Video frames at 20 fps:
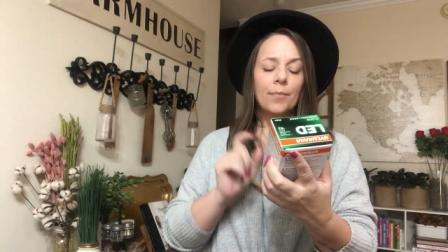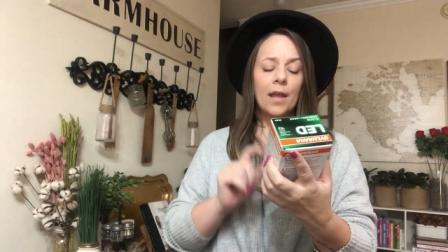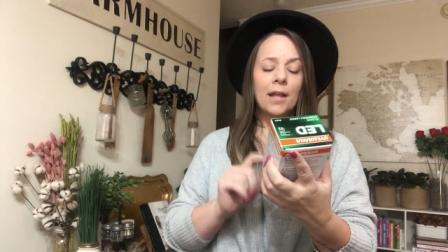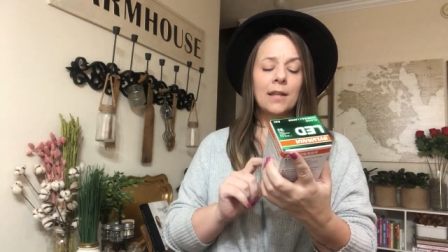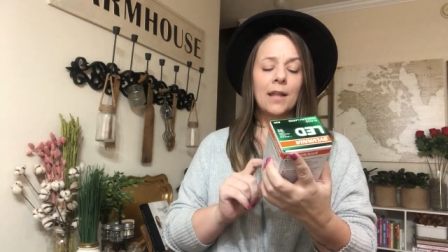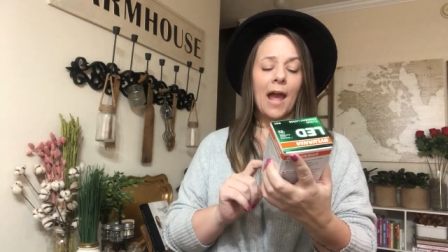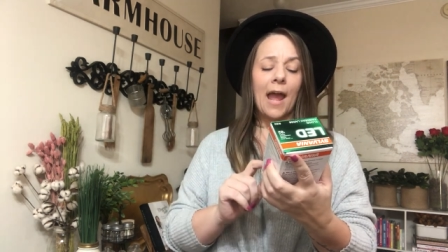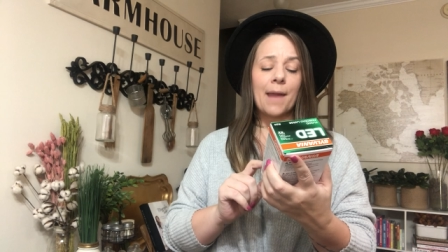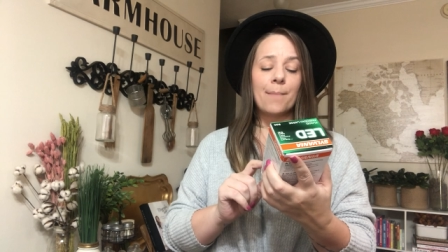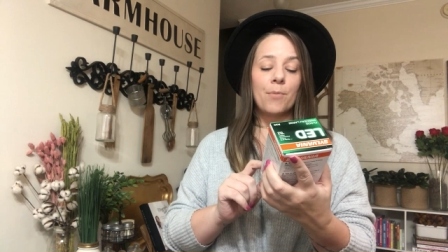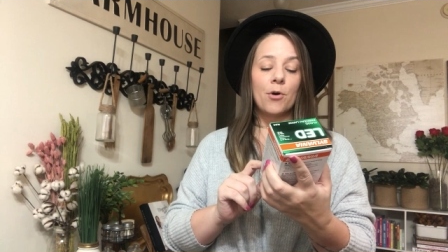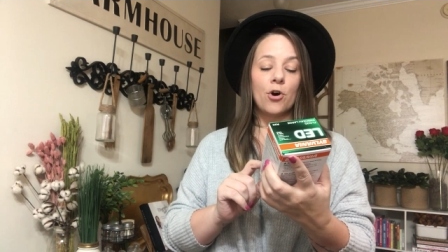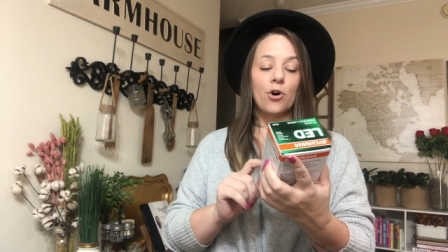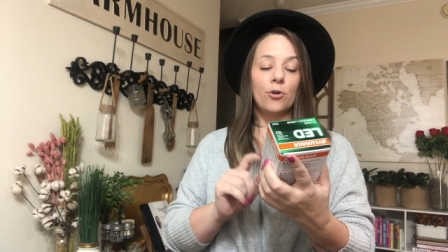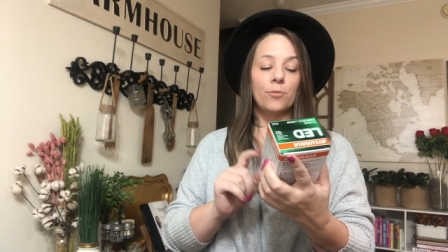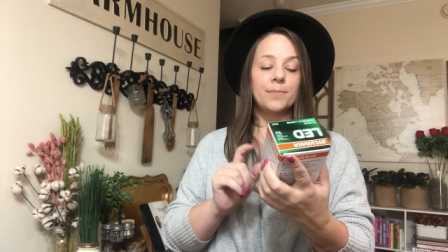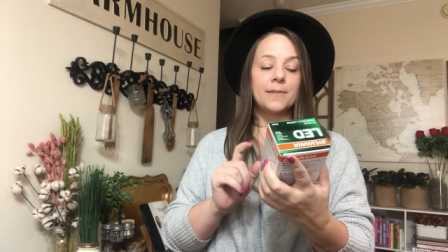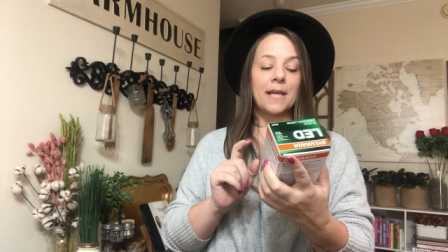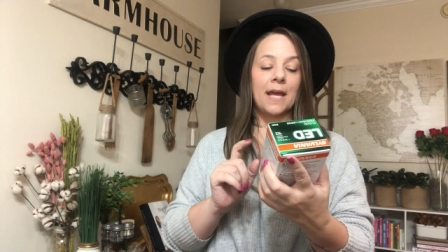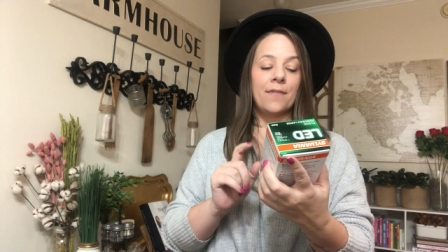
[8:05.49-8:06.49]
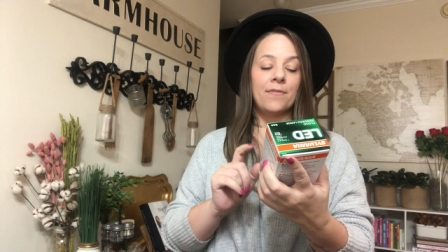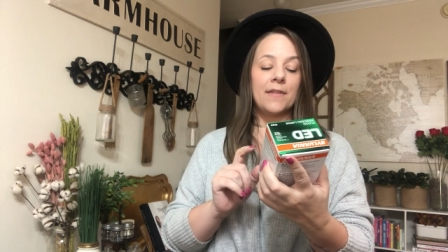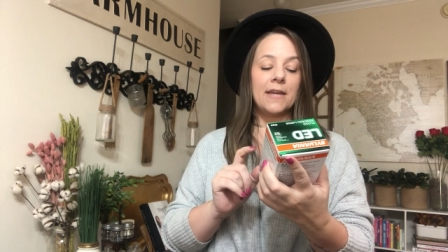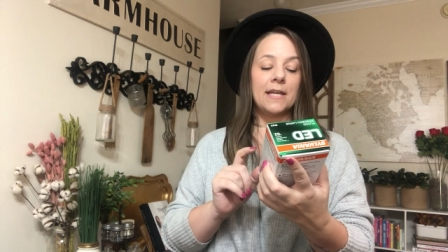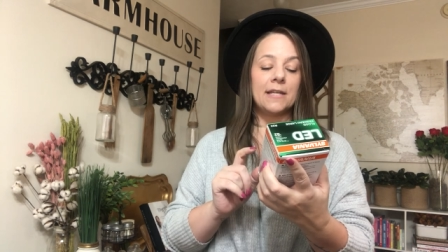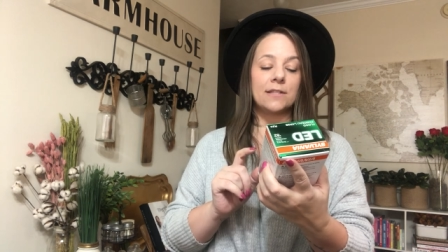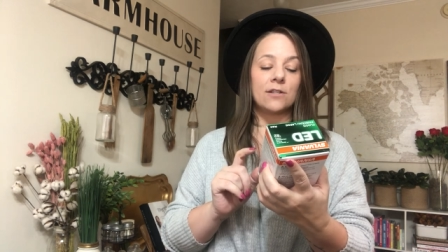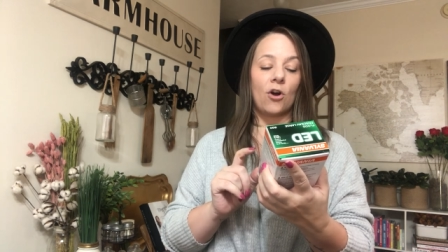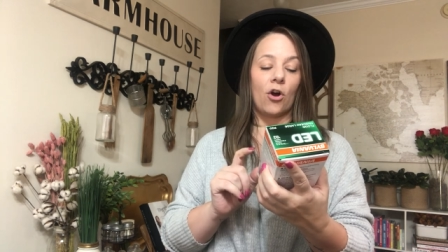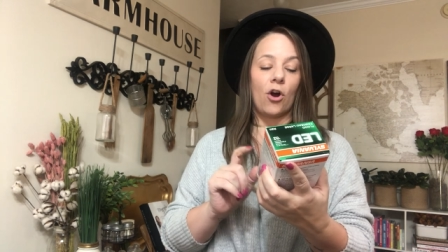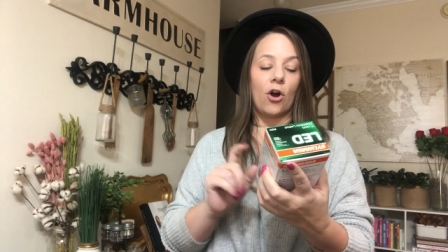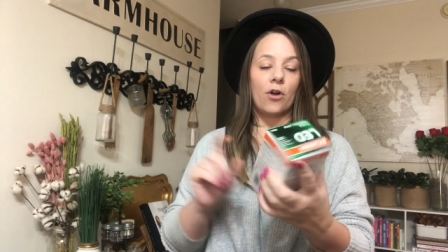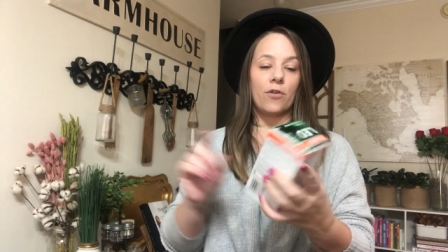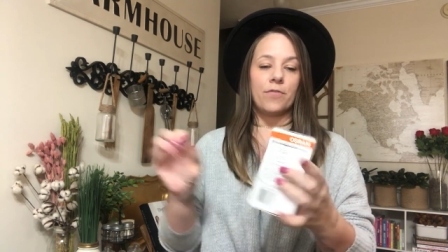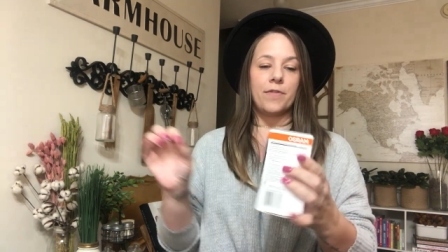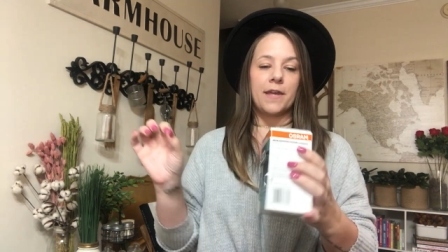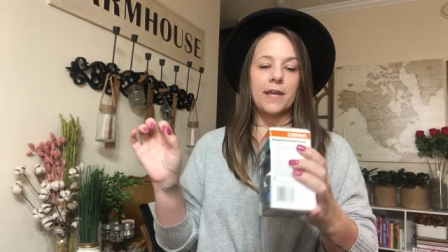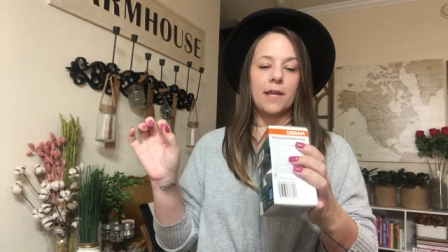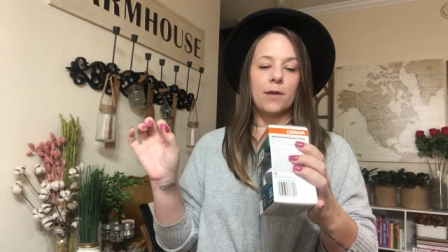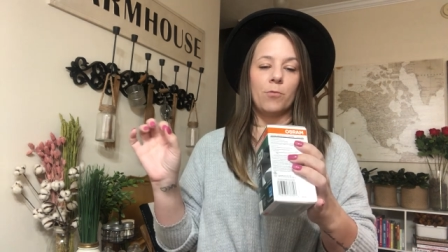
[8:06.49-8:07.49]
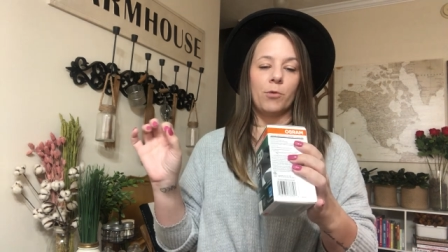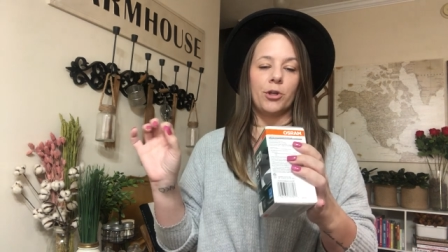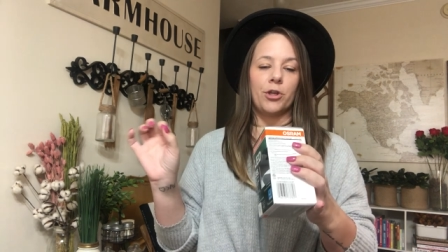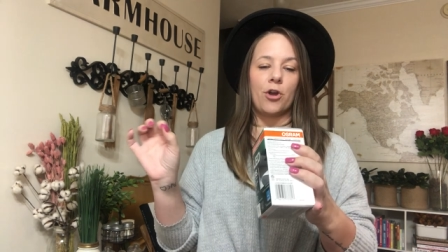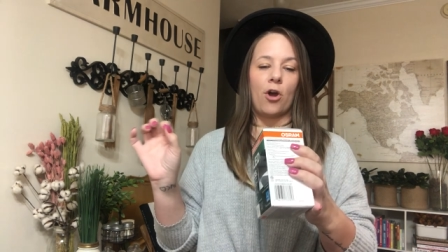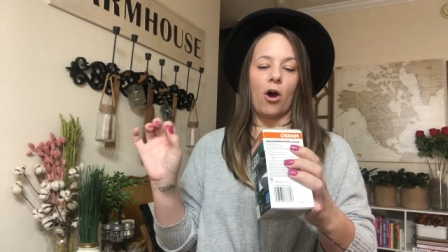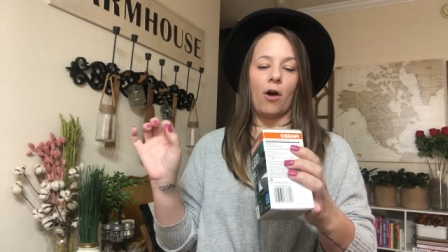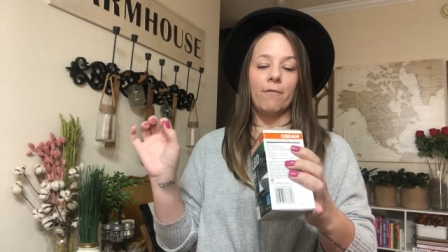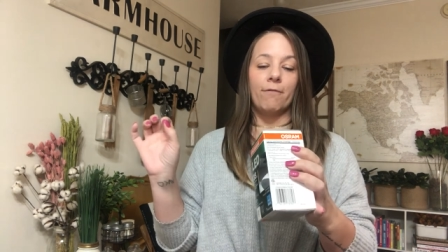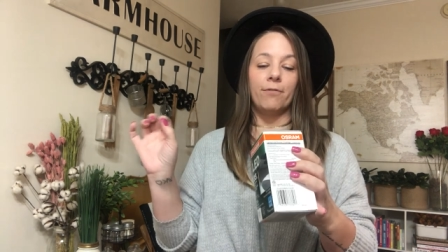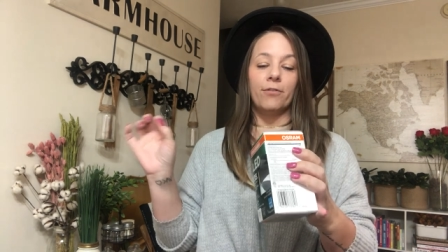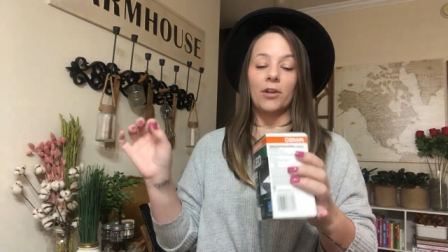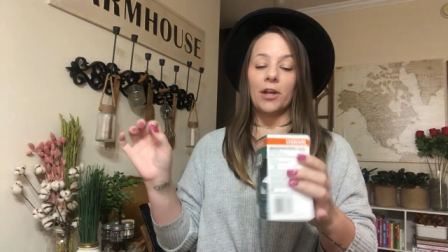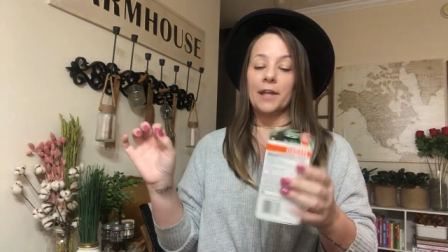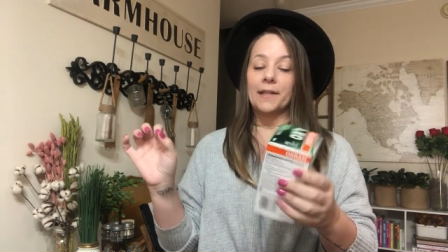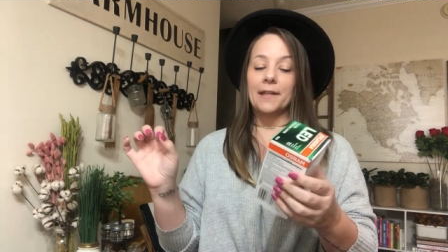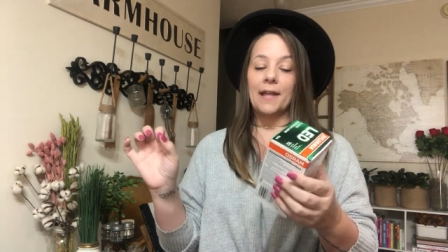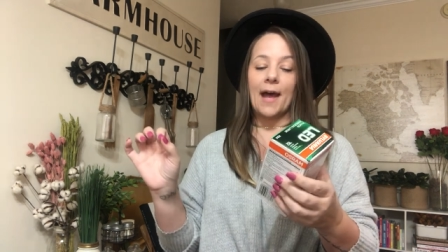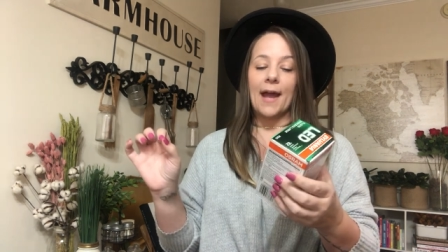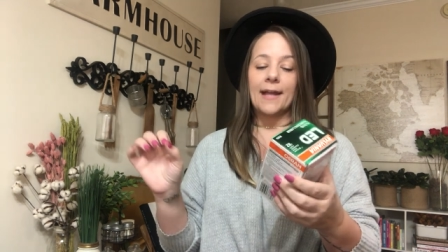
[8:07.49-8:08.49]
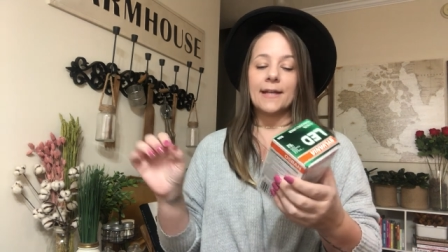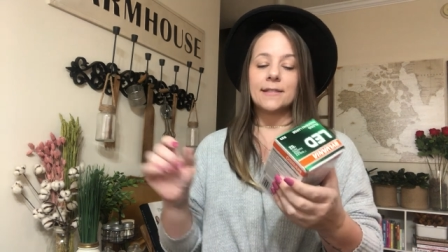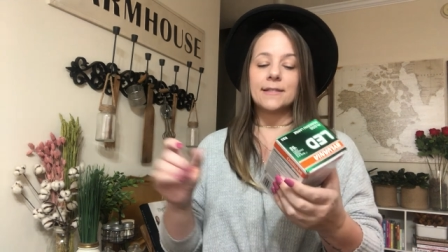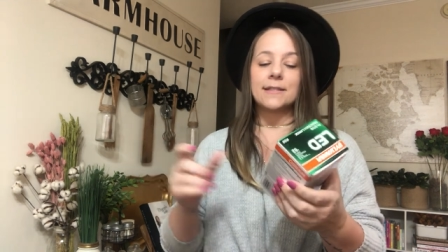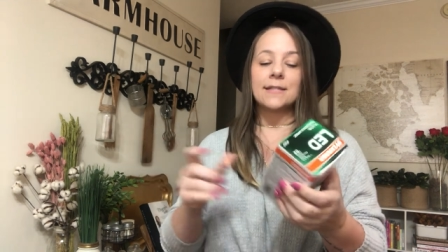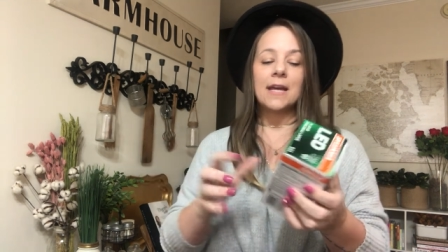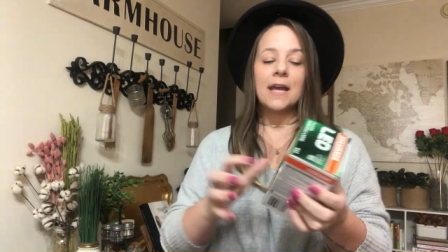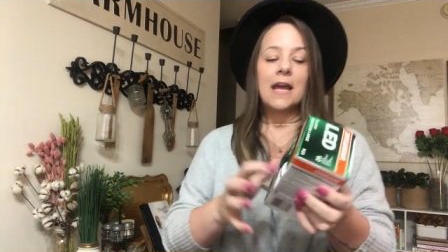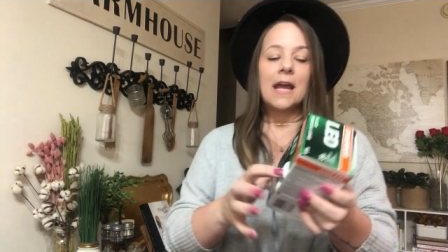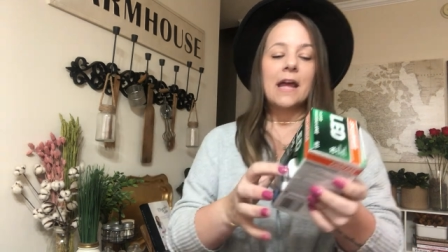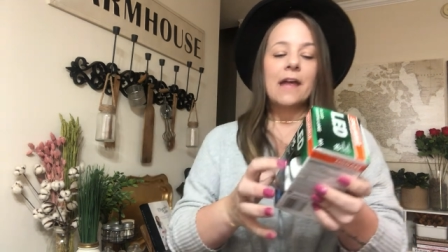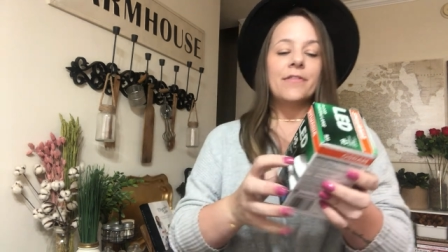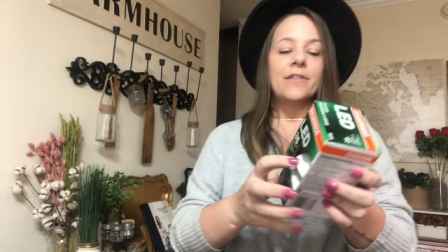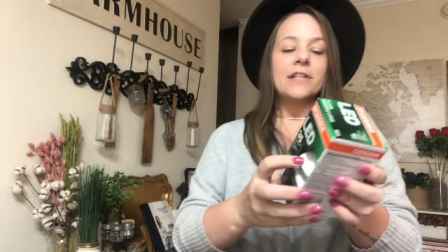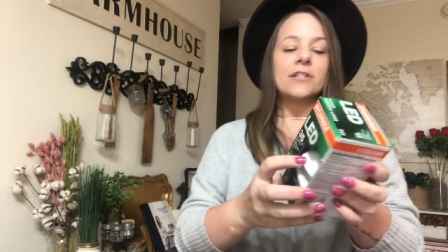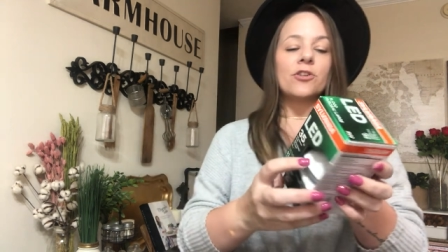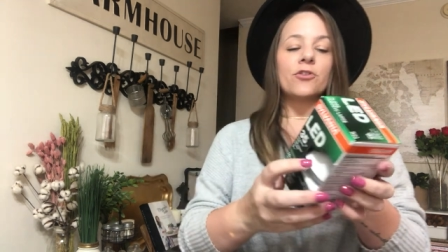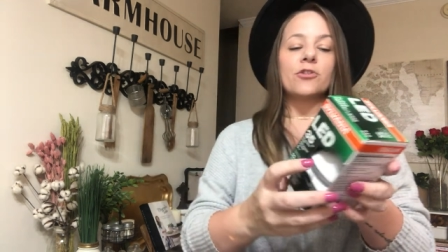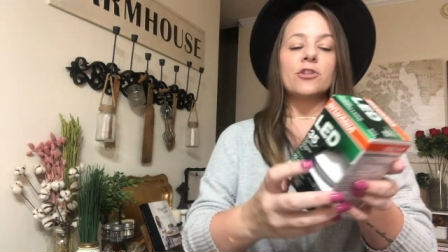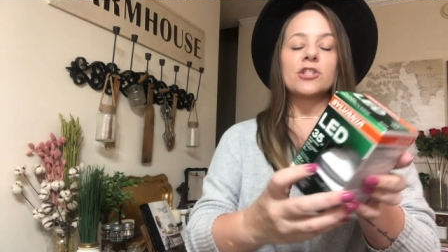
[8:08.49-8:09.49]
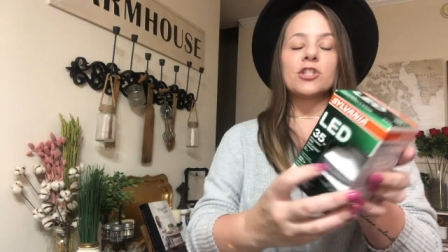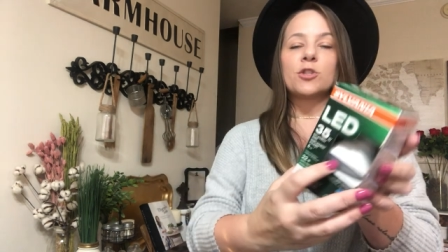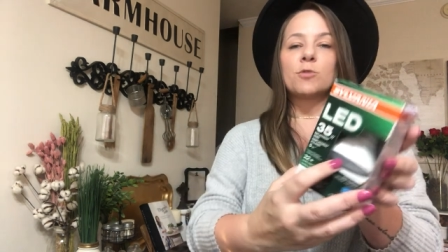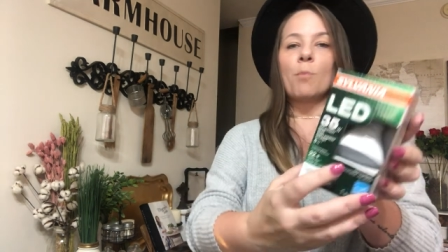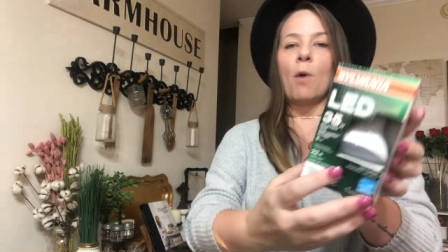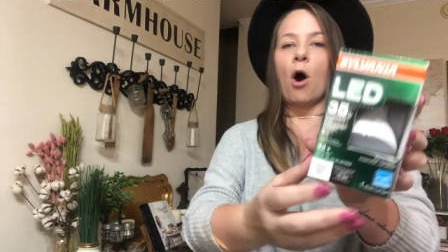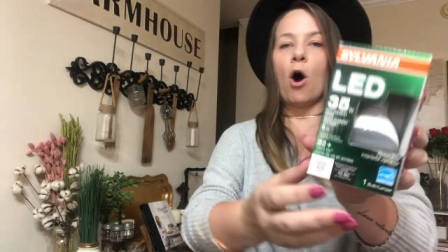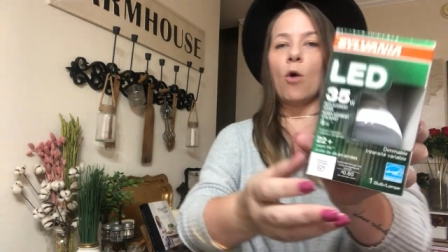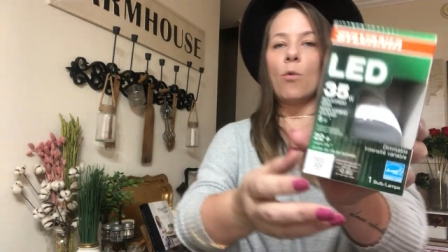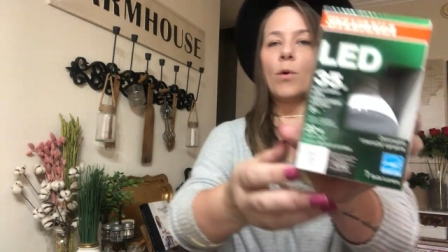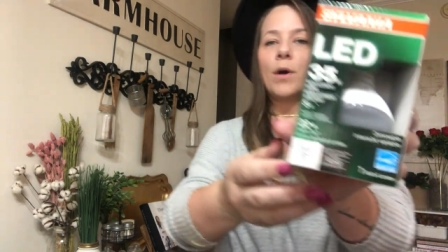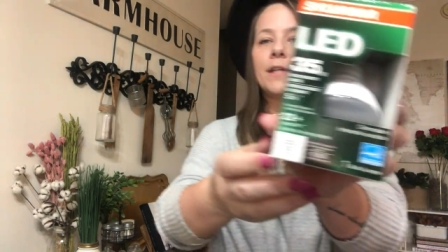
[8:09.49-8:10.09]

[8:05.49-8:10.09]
light bulbs. And these are the, what do you call them, floodlights. These are the small